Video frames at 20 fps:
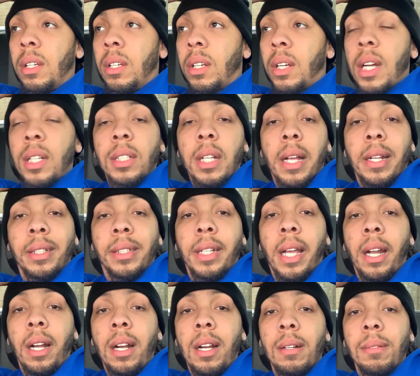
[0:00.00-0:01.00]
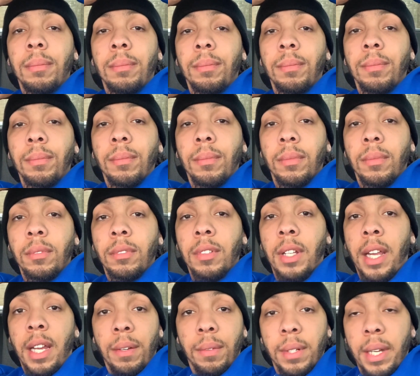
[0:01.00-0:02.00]
Cuz got shot up. And
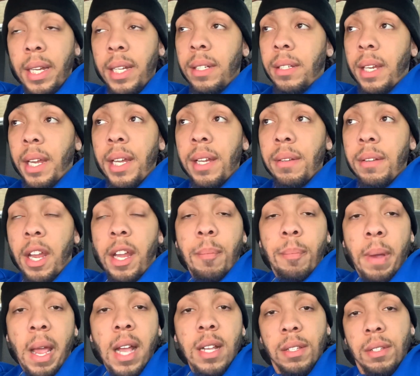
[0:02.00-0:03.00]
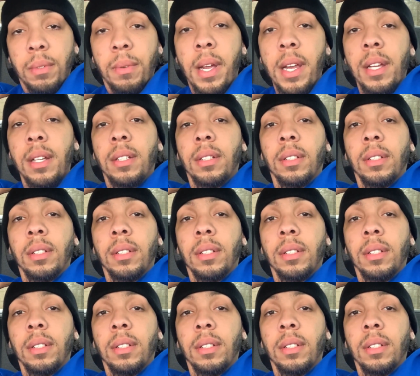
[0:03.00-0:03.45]
he he he he passed away.